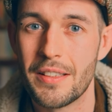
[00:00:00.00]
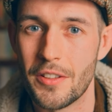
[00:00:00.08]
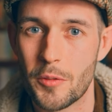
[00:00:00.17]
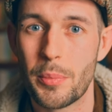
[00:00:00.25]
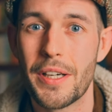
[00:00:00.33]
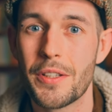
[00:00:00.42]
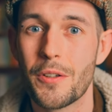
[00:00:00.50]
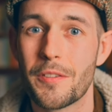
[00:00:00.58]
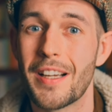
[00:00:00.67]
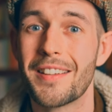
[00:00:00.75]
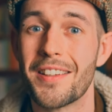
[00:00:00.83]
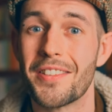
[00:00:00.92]
despite your
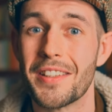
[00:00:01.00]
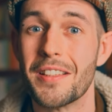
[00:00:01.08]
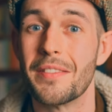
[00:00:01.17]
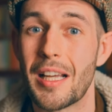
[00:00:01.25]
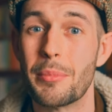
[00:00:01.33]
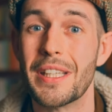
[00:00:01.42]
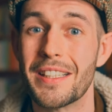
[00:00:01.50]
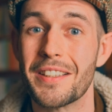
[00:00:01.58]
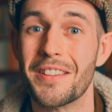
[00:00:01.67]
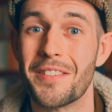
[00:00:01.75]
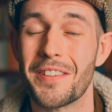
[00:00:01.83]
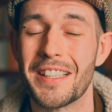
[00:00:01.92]
fantasy of that being a
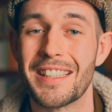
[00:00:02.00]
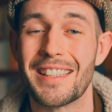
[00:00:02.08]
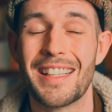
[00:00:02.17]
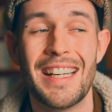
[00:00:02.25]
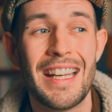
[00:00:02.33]
good thing,